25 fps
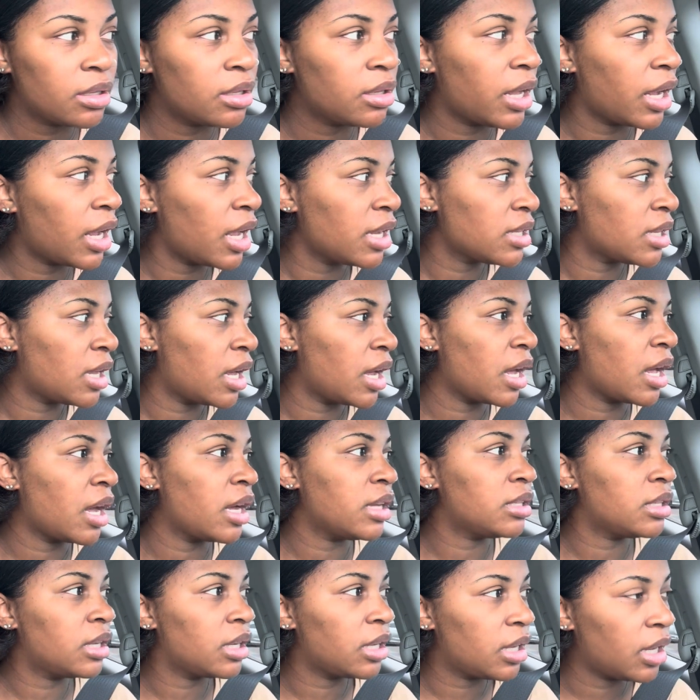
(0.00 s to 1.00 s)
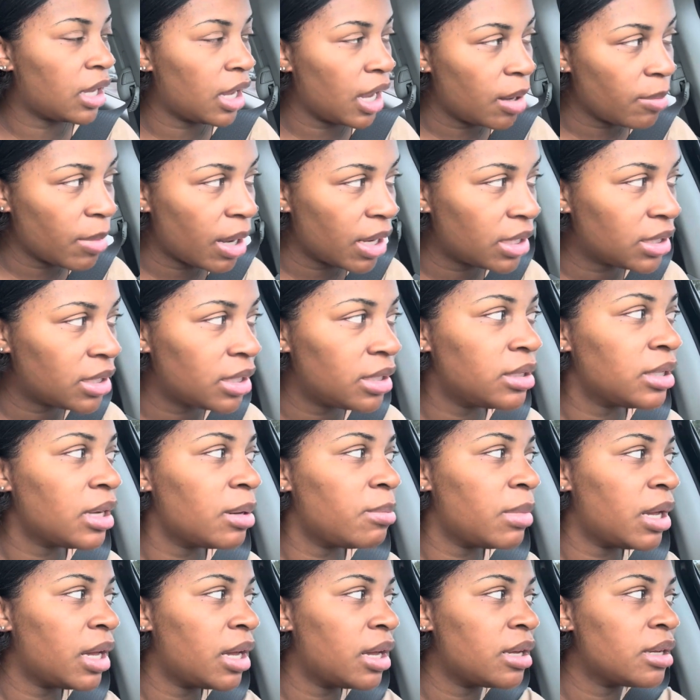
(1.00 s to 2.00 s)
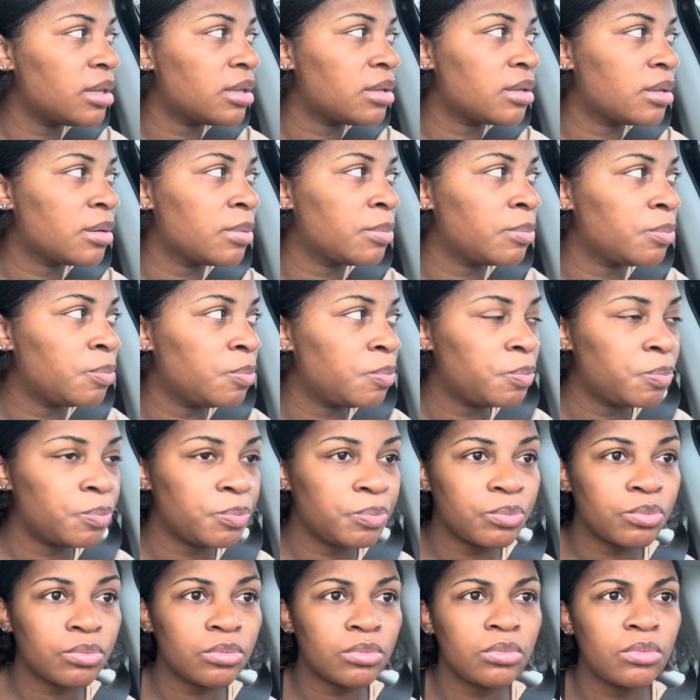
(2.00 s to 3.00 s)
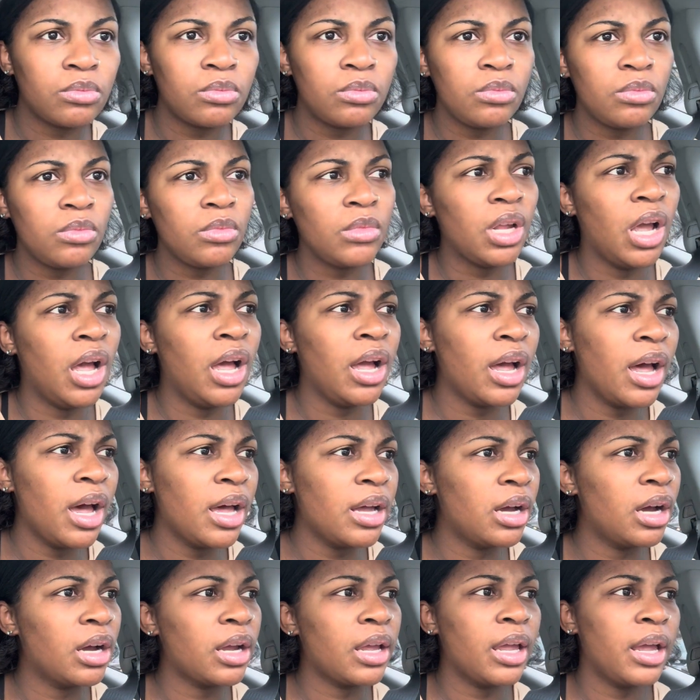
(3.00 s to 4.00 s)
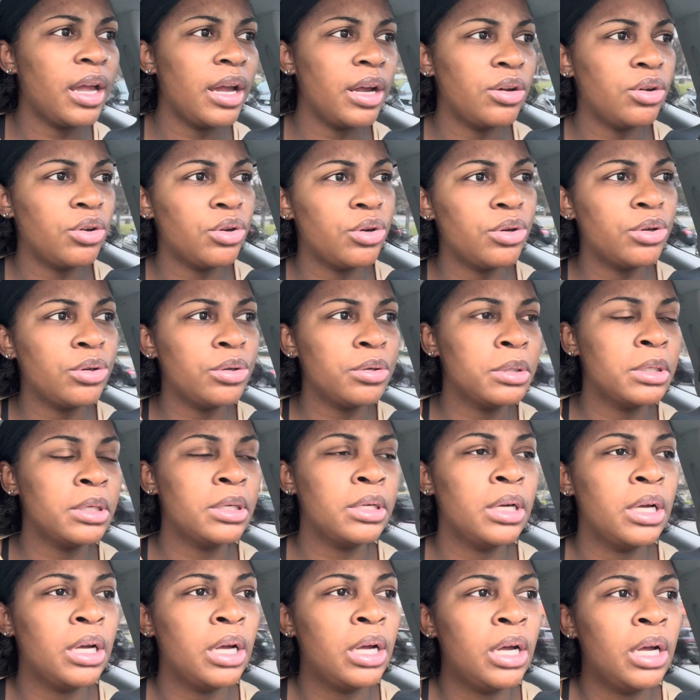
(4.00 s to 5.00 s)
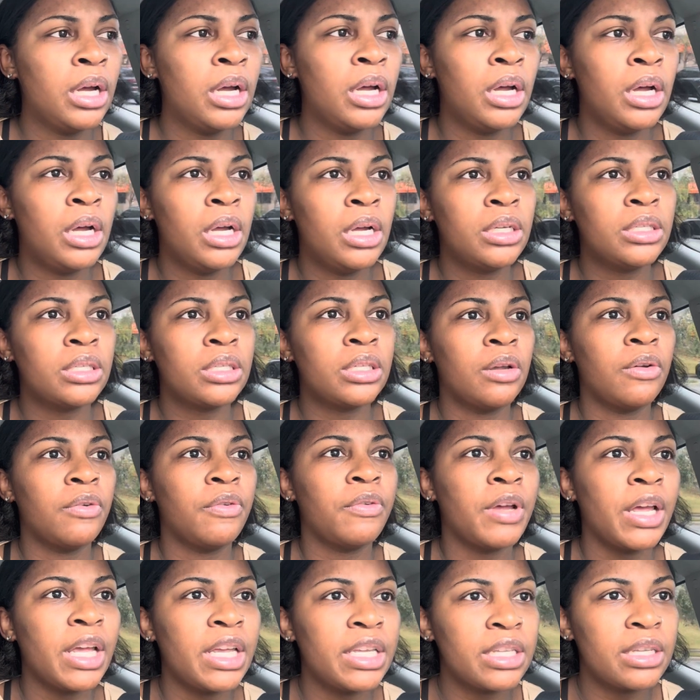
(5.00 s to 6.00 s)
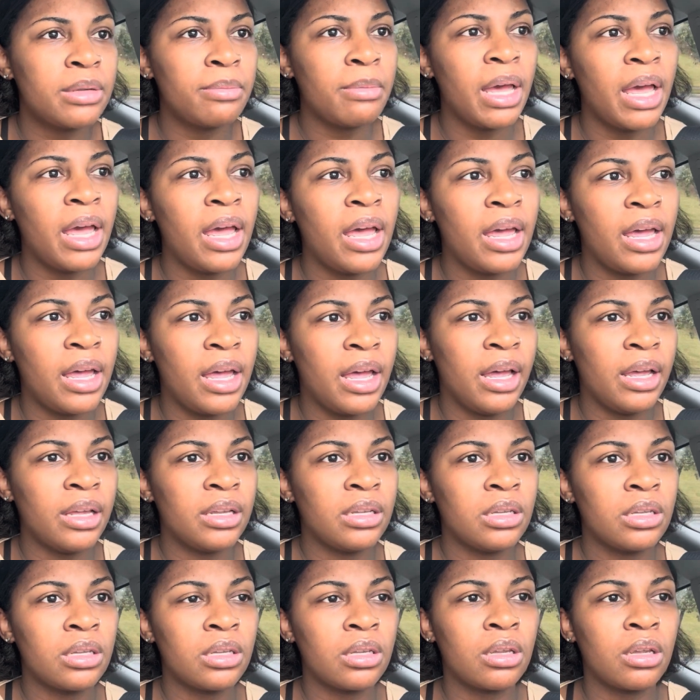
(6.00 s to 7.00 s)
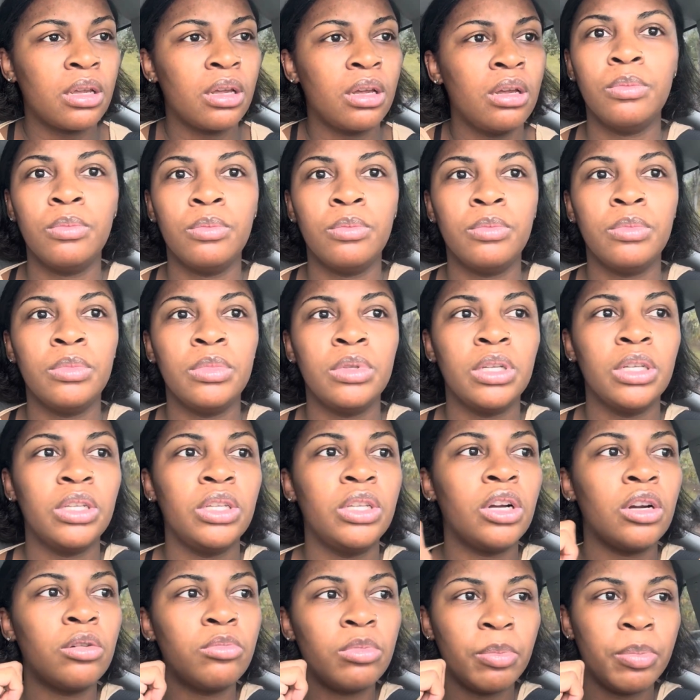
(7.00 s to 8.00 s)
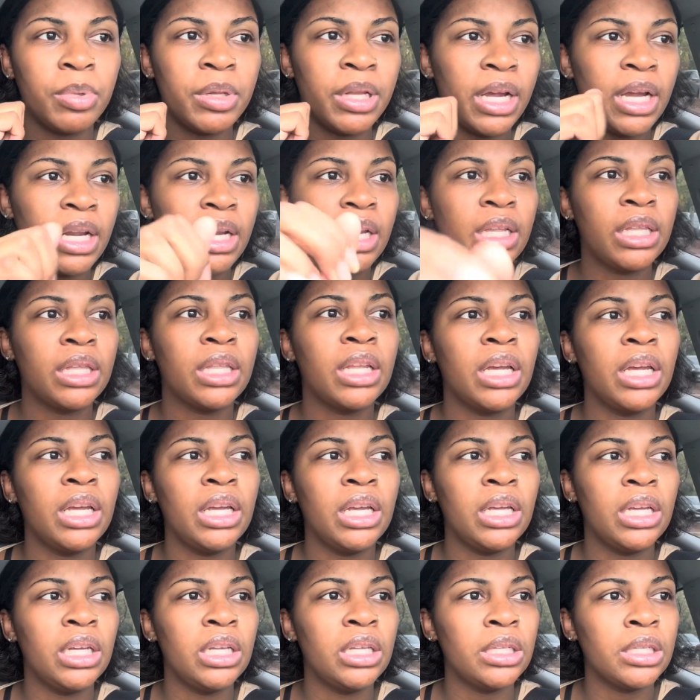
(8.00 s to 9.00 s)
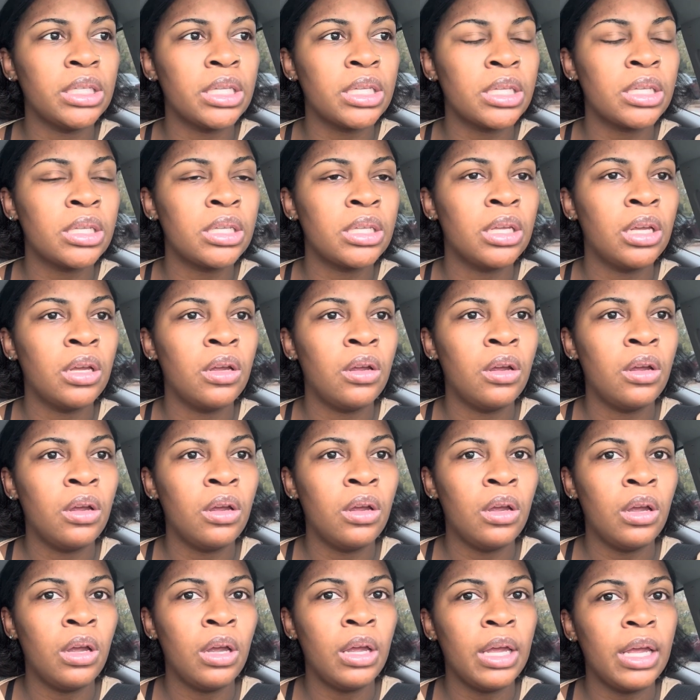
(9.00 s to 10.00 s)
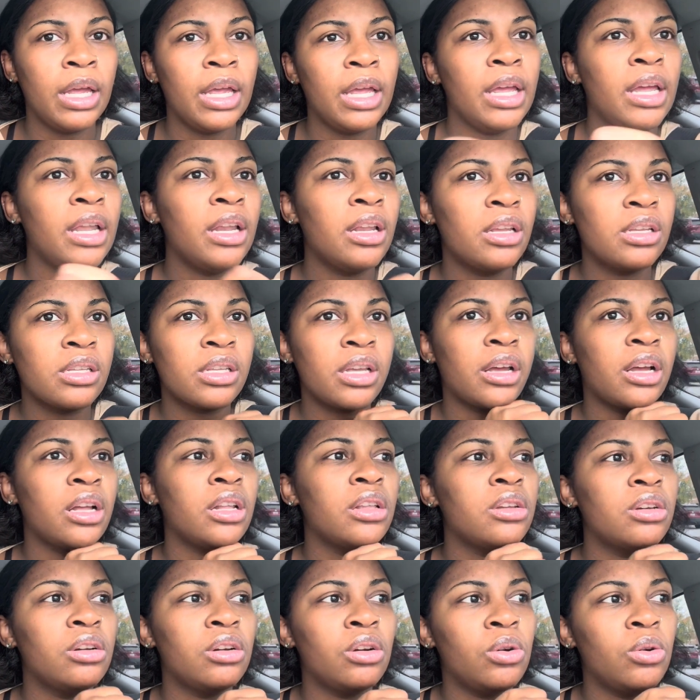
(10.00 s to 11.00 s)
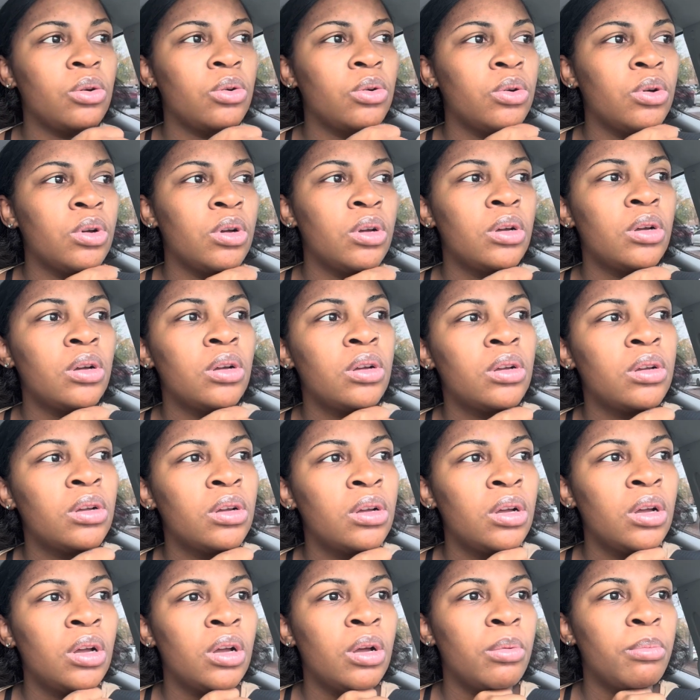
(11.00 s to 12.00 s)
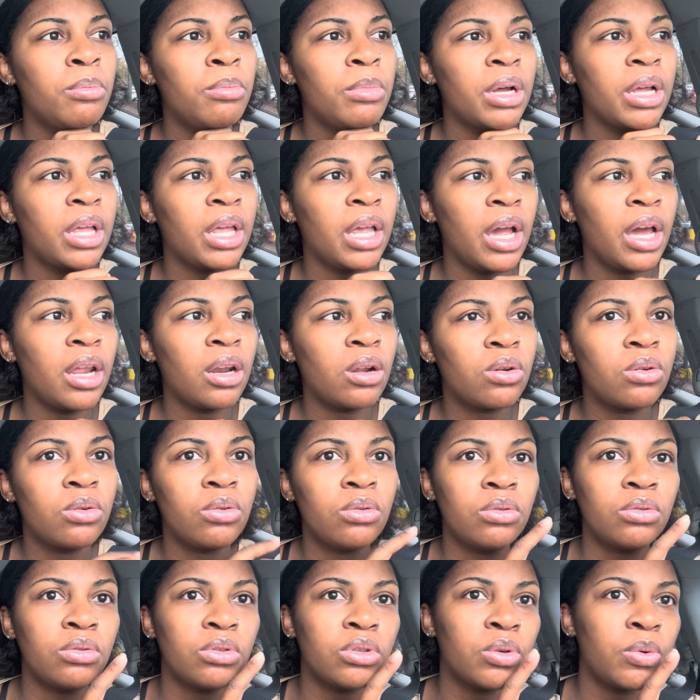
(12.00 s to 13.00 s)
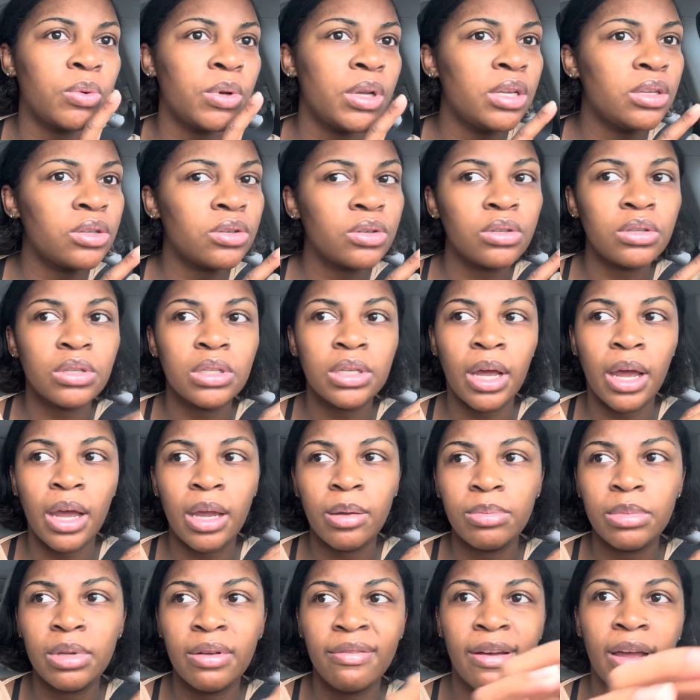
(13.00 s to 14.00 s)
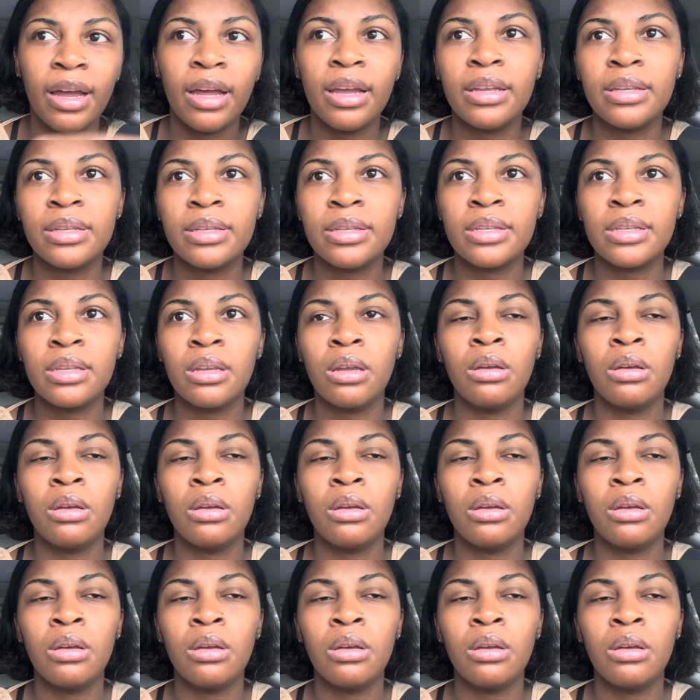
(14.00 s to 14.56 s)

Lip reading: Like I said, came out of TJ Maxx. I got a candle, some face mask, the dermaplaning things, and it's like a little mechanical tweezer type device.